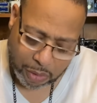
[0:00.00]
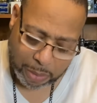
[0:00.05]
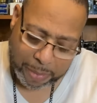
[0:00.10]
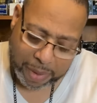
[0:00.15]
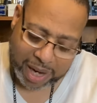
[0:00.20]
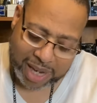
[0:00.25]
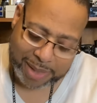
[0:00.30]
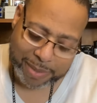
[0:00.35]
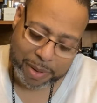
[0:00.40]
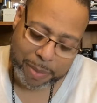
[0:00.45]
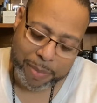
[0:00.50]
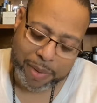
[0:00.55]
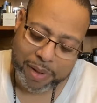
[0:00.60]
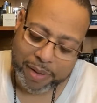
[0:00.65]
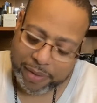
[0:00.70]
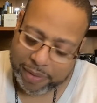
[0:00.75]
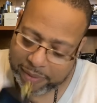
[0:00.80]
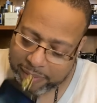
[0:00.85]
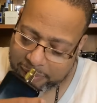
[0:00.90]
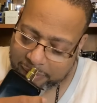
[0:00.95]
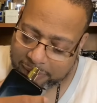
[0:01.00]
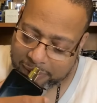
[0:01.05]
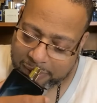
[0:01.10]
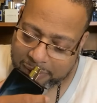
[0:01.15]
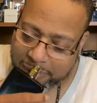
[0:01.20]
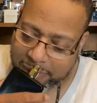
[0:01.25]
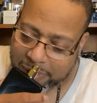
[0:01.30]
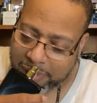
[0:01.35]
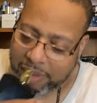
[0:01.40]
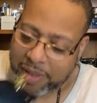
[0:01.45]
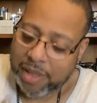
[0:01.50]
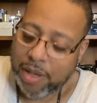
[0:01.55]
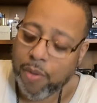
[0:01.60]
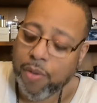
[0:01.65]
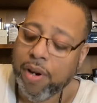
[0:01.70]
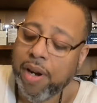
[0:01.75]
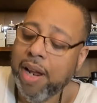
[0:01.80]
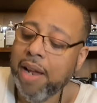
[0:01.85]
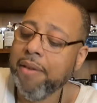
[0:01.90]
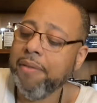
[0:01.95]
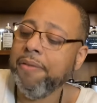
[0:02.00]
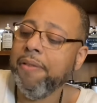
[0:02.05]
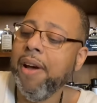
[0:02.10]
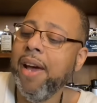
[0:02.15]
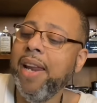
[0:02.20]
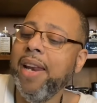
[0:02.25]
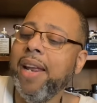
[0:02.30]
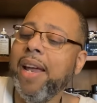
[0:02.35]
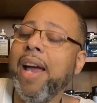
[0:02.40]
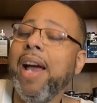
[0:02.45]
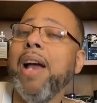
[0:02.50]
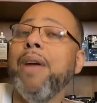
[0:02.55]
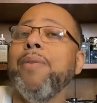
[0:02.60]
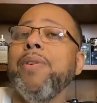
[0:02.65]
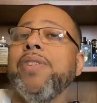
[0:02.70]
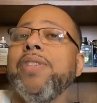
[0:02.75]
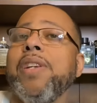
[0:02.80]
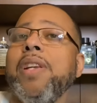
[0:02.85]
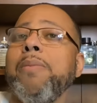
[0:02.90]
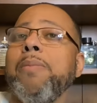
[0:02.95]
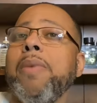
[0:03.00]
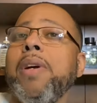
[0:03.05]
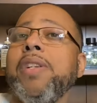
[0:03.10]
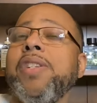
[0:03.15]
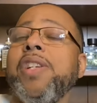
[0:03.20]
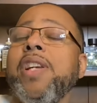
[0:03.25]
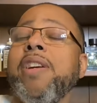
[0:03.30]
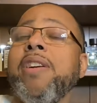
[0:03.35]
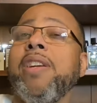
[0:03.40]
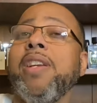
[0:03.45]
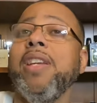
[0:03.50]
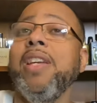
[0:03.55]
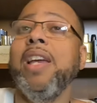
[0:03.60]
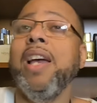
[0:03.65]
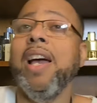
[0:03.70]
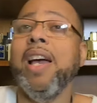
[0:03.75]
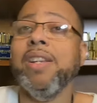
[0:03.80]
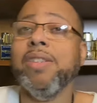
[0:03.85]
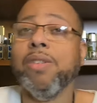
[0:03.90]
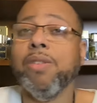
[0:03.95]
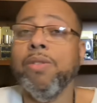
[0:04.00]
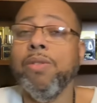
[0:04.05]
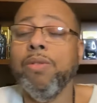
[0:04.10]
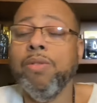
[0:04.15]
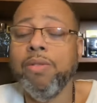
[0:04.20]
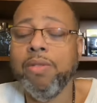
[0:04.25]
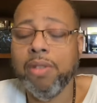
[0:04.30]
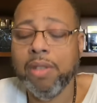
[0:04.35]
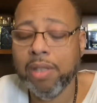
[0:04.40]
Reminds me of my Notre Dame Fighting Irish and my Cherokee High School.